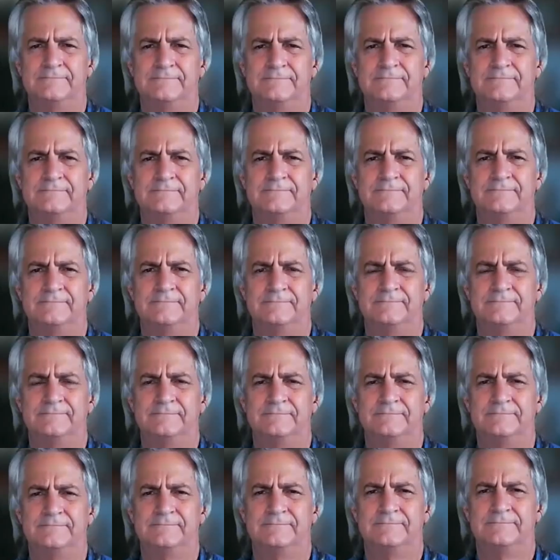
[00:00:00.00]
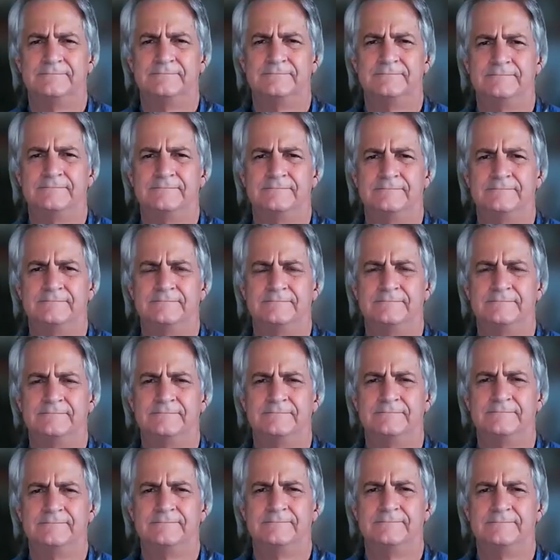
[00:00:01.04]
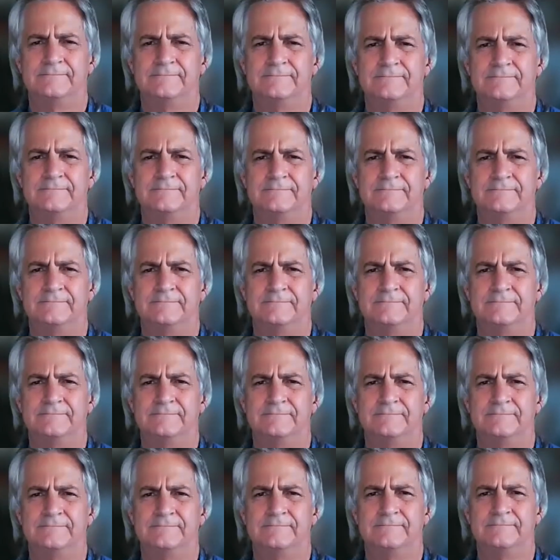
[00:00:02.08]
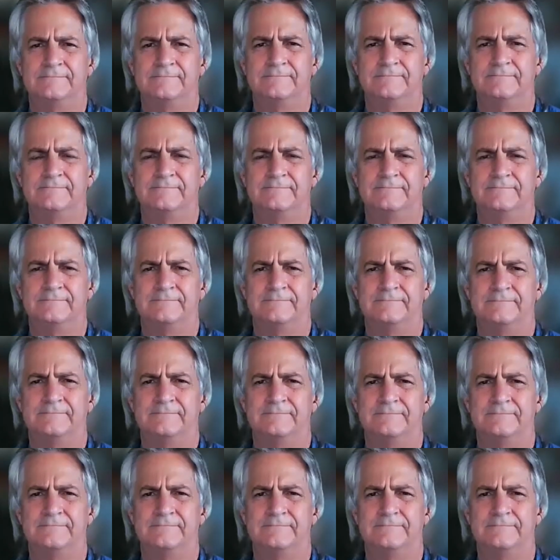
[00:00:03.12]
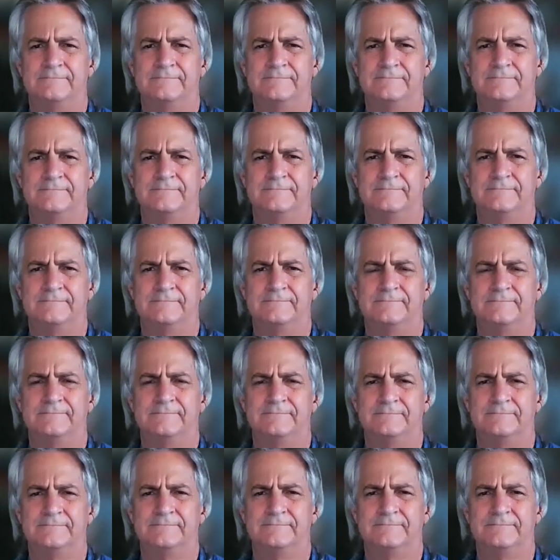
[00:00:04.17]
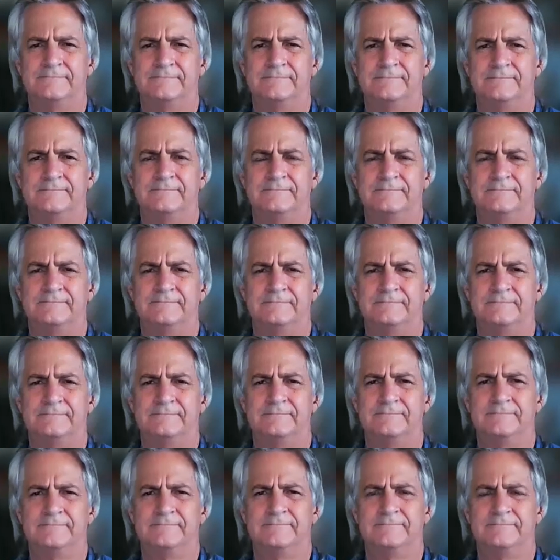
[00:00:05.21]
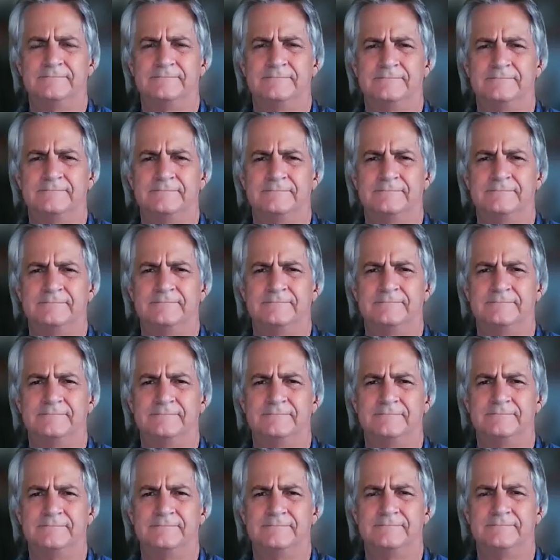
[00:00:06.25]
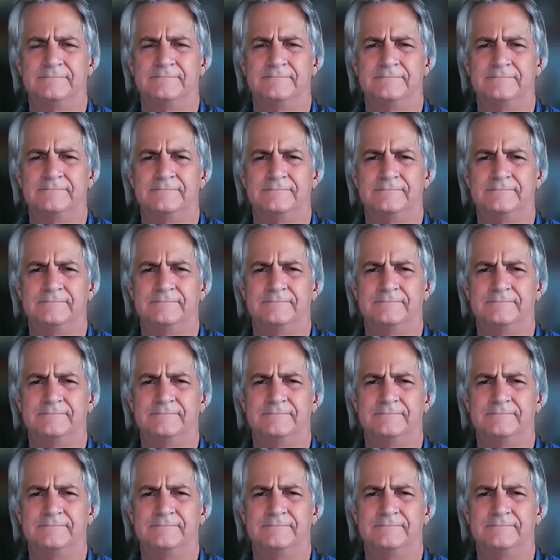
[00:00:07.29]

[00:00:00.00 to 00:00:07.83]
No words are spoken by the person on screen.